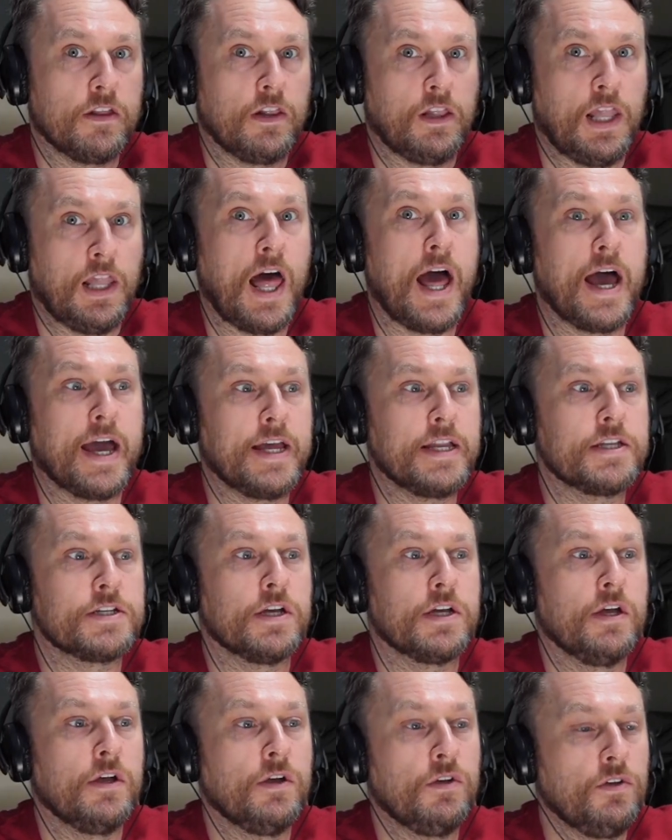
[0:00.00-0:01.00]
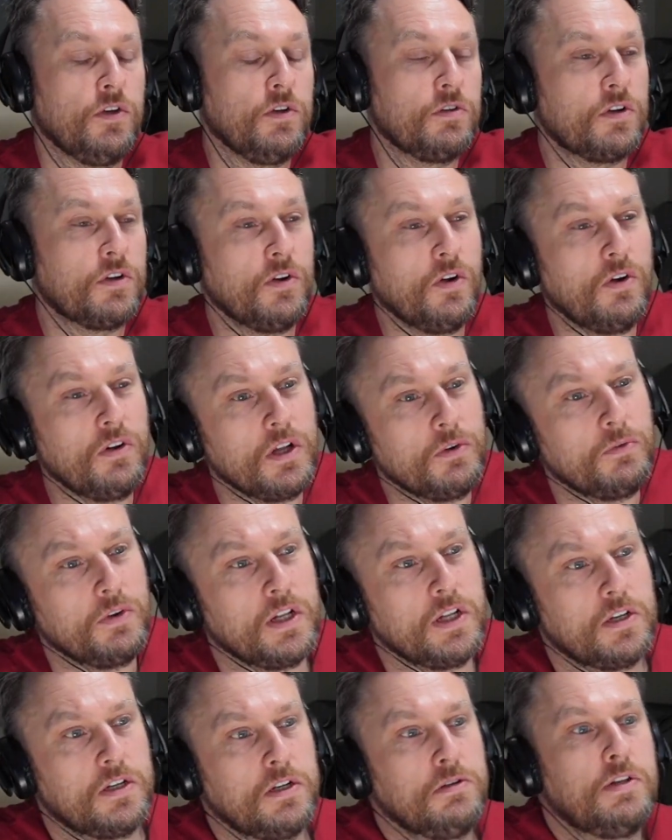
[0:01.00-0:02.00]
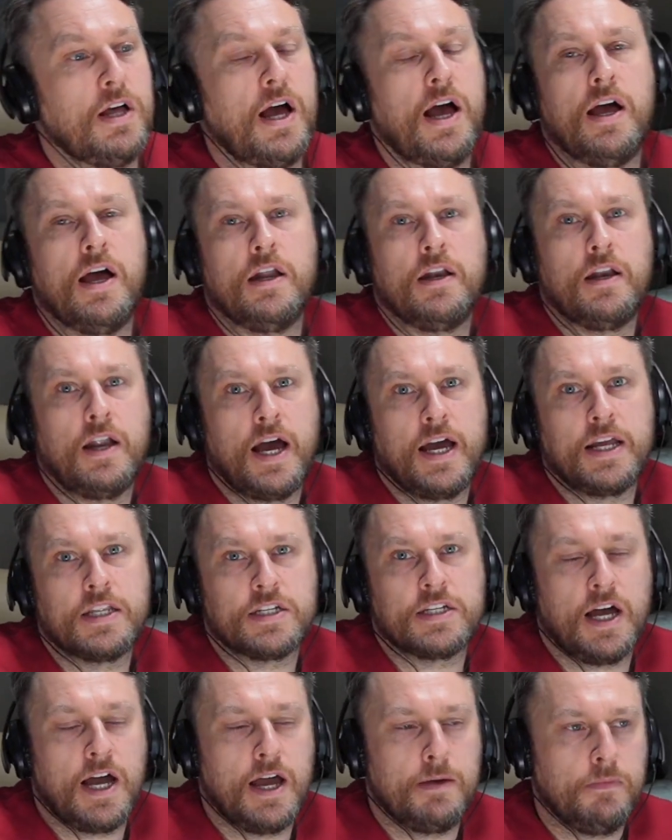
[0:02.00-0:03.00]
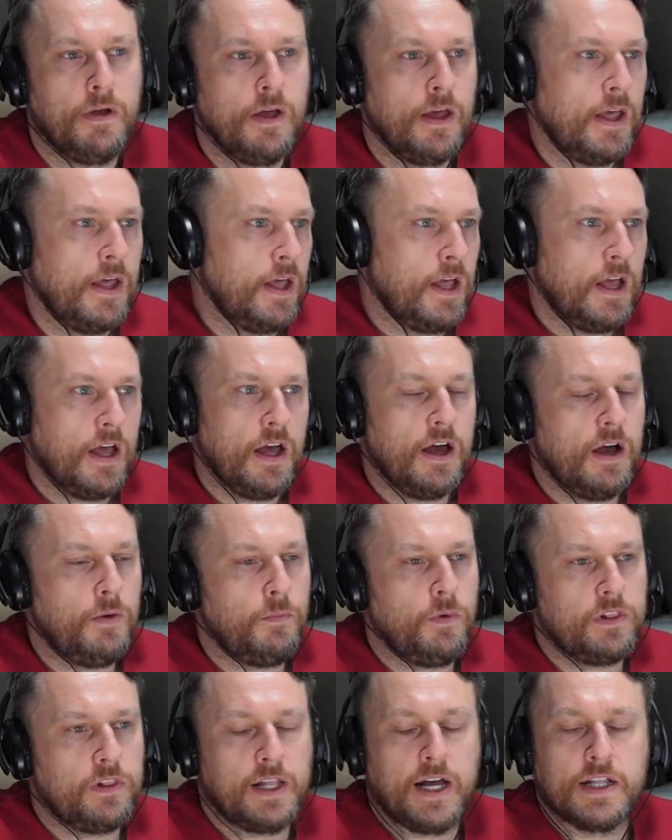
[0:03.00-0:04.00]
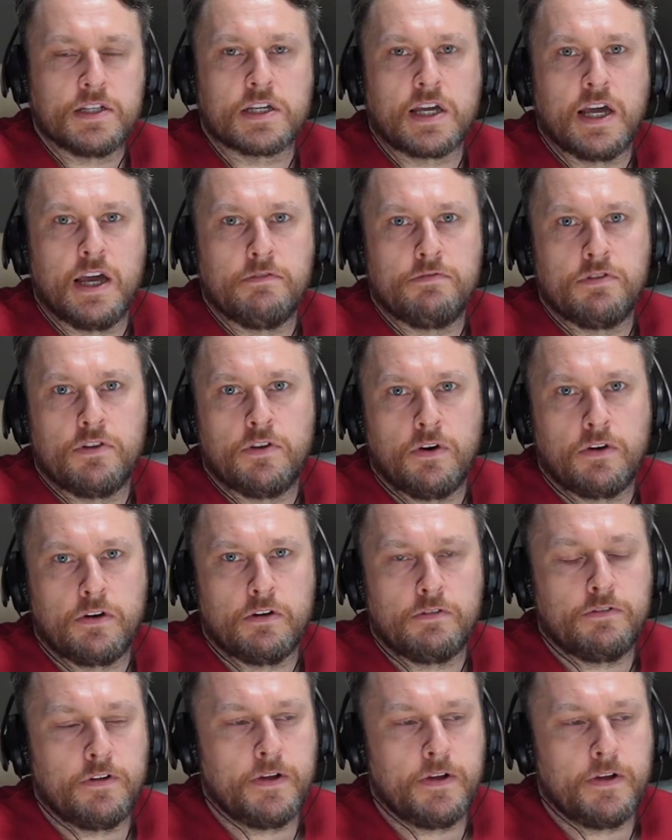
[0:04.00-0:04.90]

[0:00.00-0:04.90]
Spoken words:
light. You can only really do that at nighttime with landscape photography.